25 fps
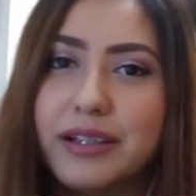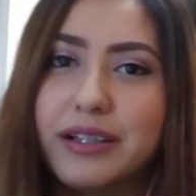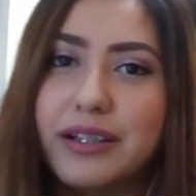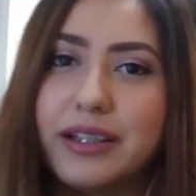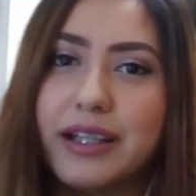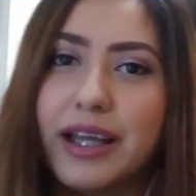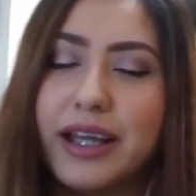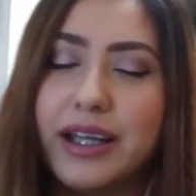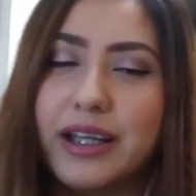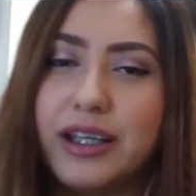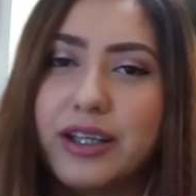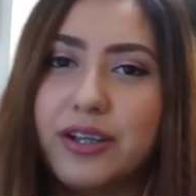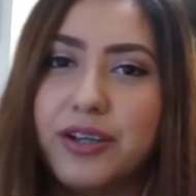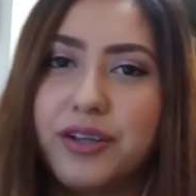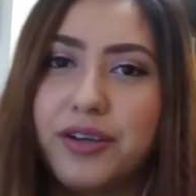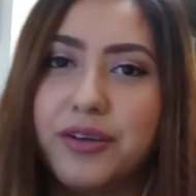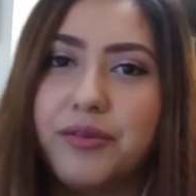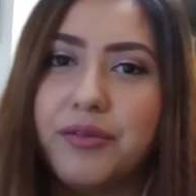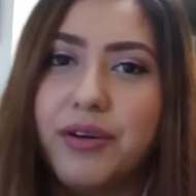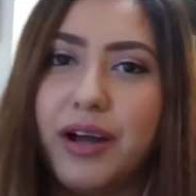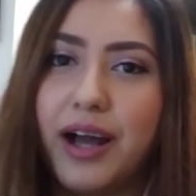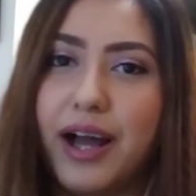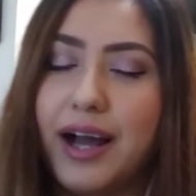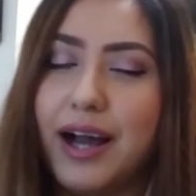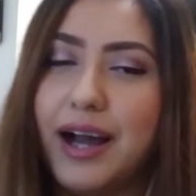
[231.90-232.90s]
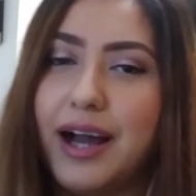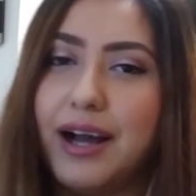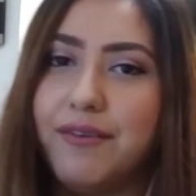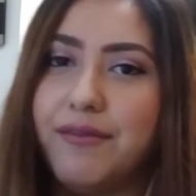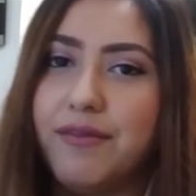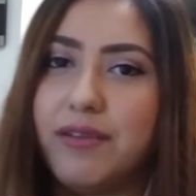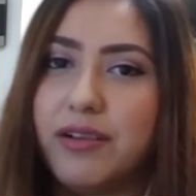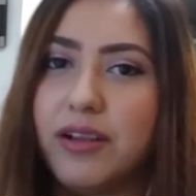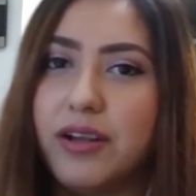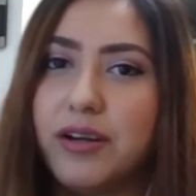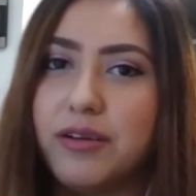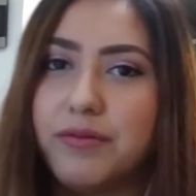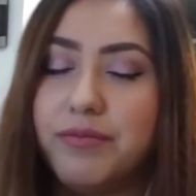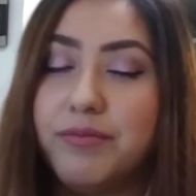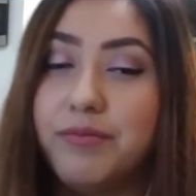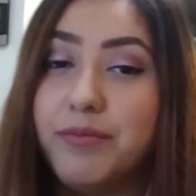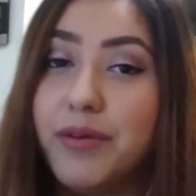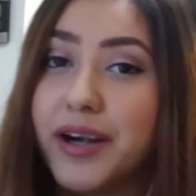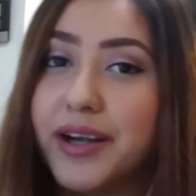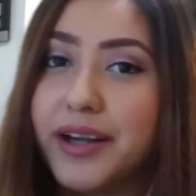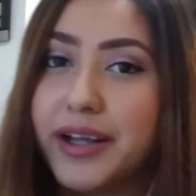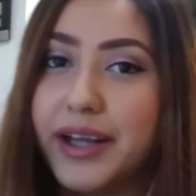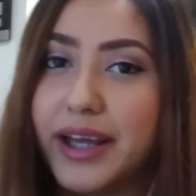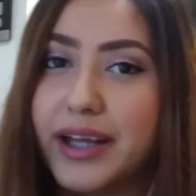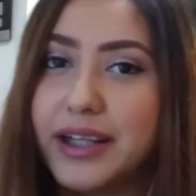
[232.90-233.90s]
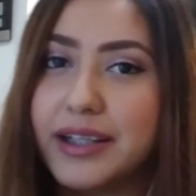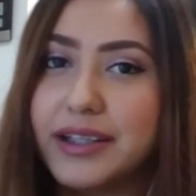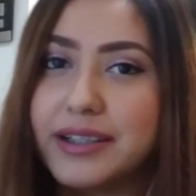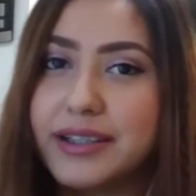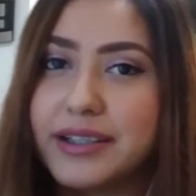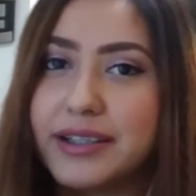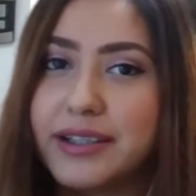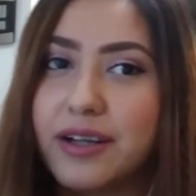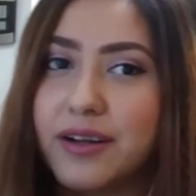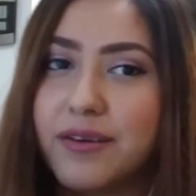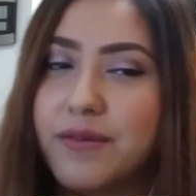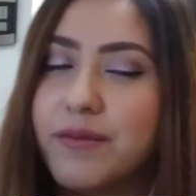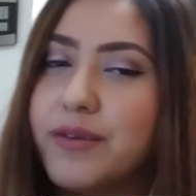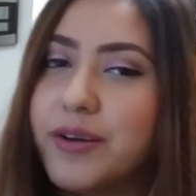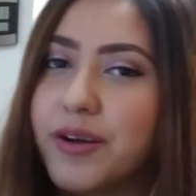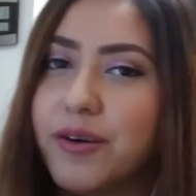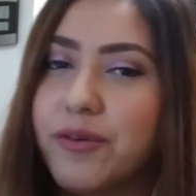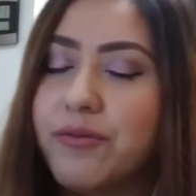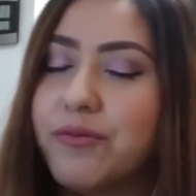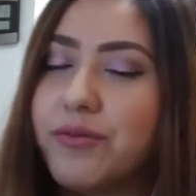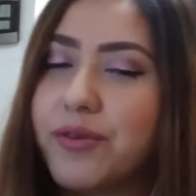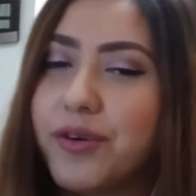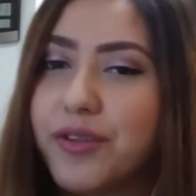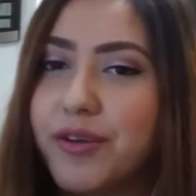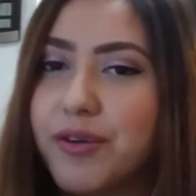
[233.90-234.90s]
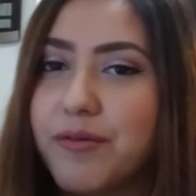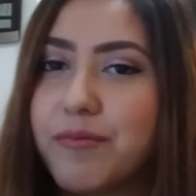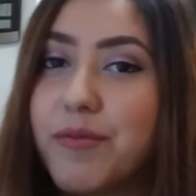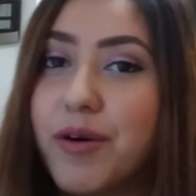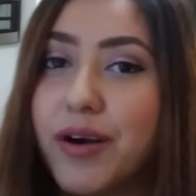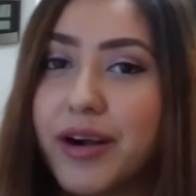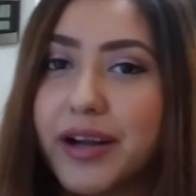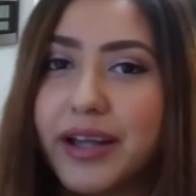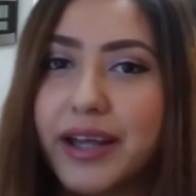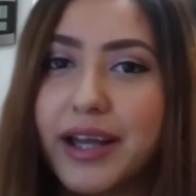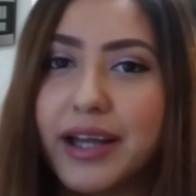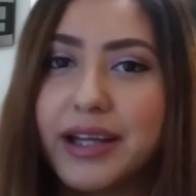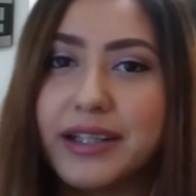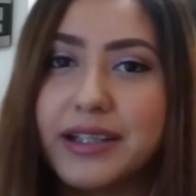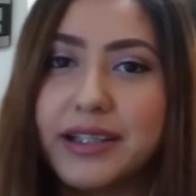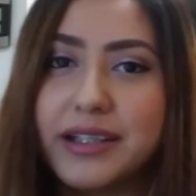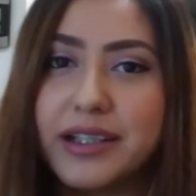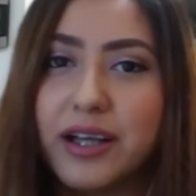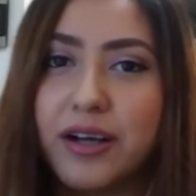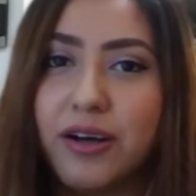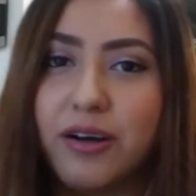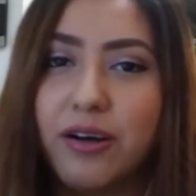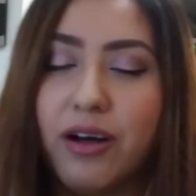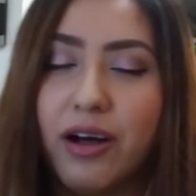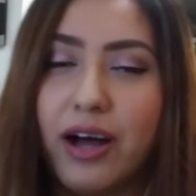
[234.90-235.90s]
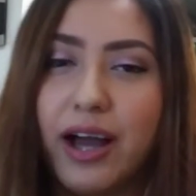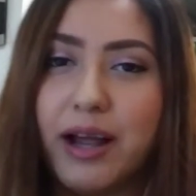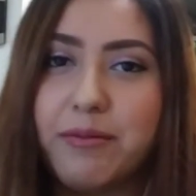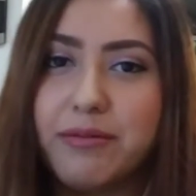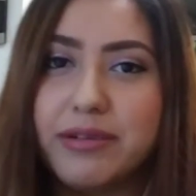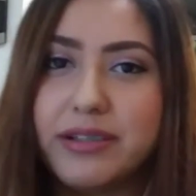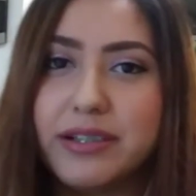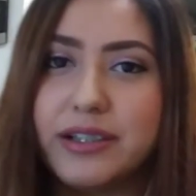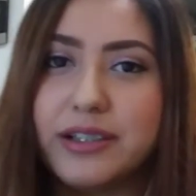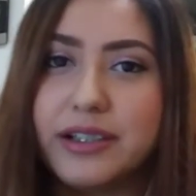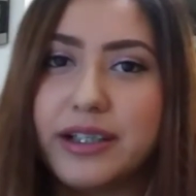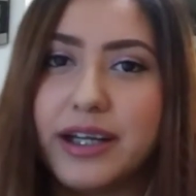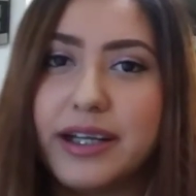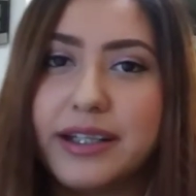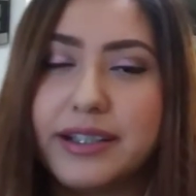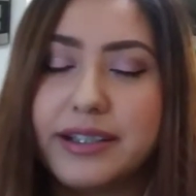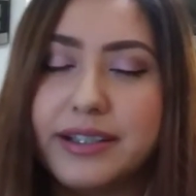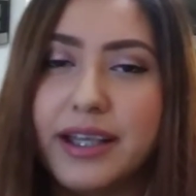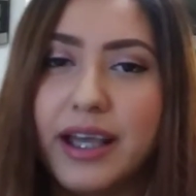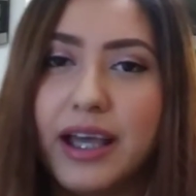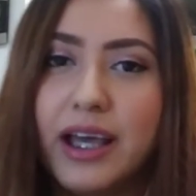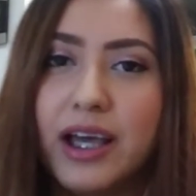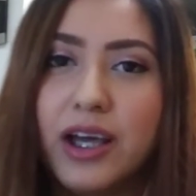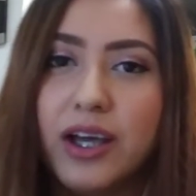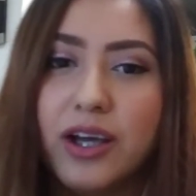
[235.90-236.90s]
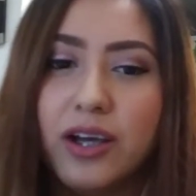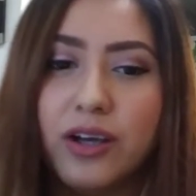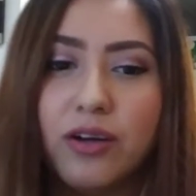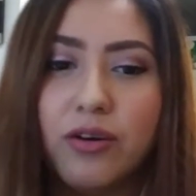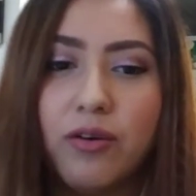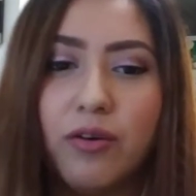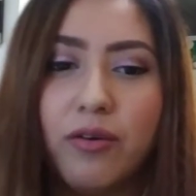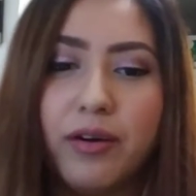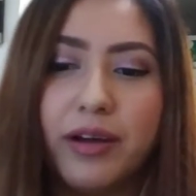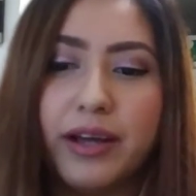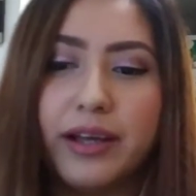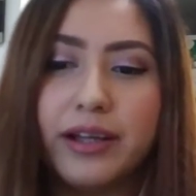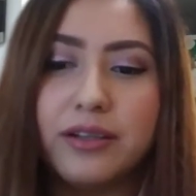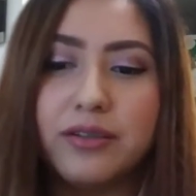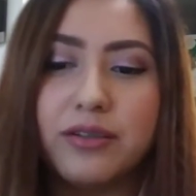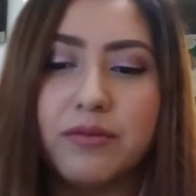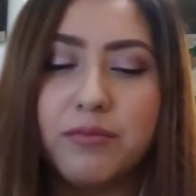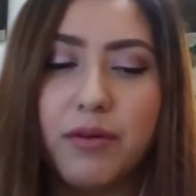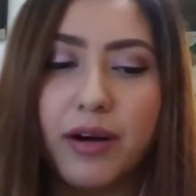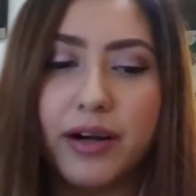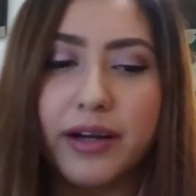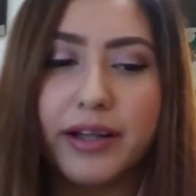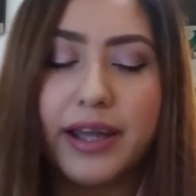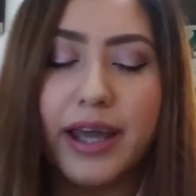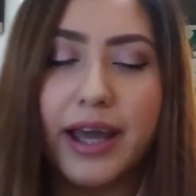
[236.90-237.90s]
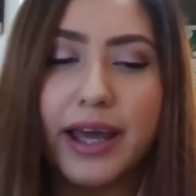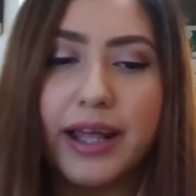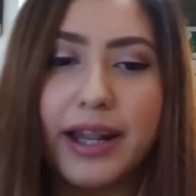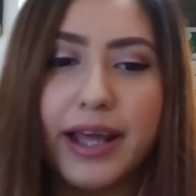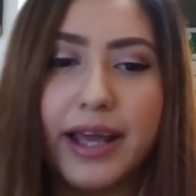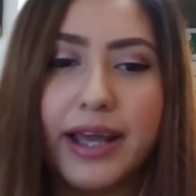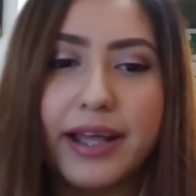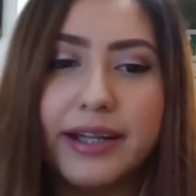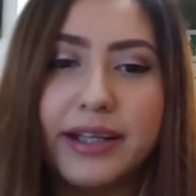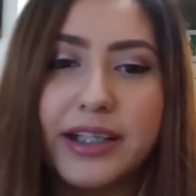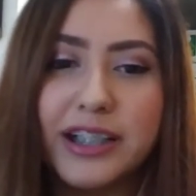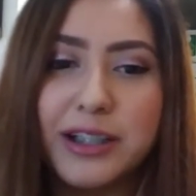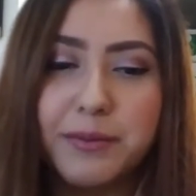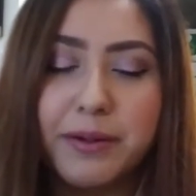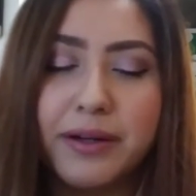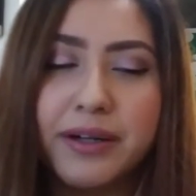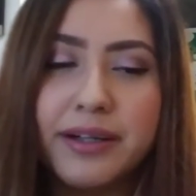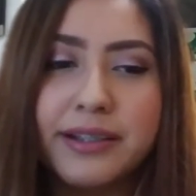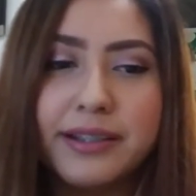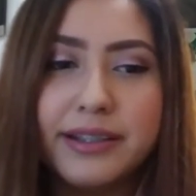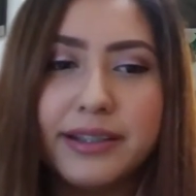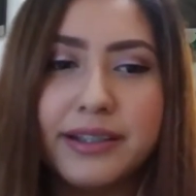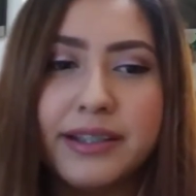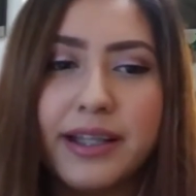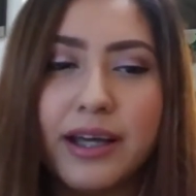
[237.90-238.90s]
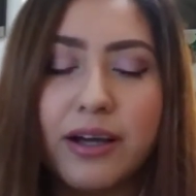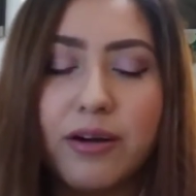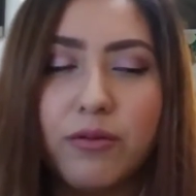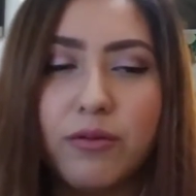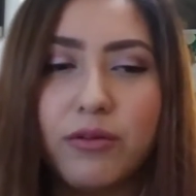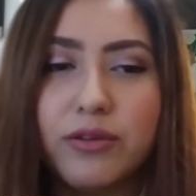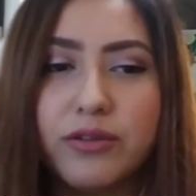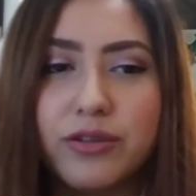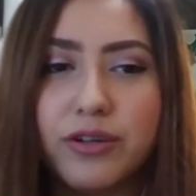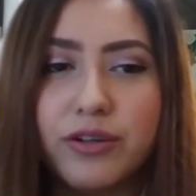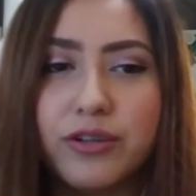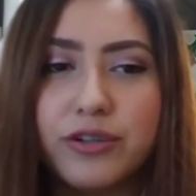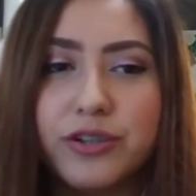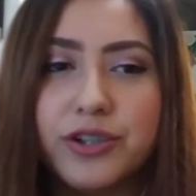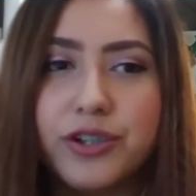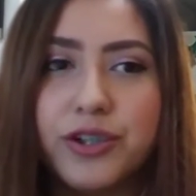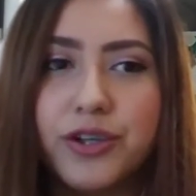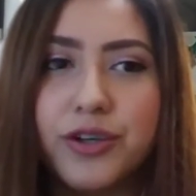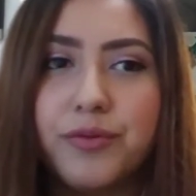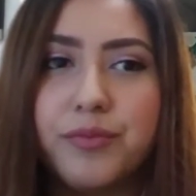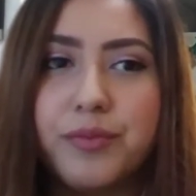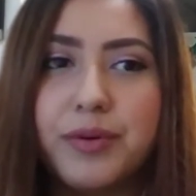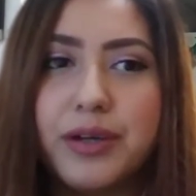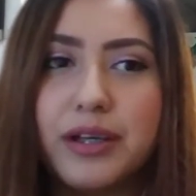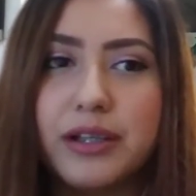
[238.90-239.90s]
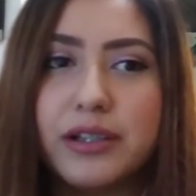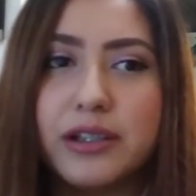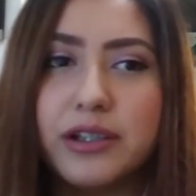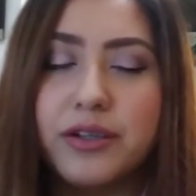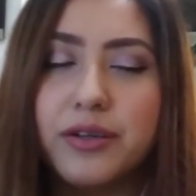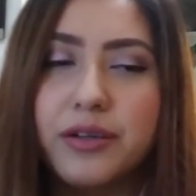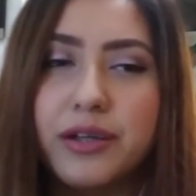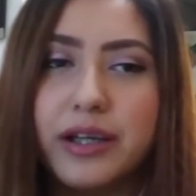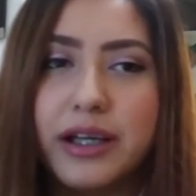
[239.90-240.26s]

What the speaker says: they do have a lot of markets. They're known for their markets. So I would suggest going to market and experiencing that culture too, because you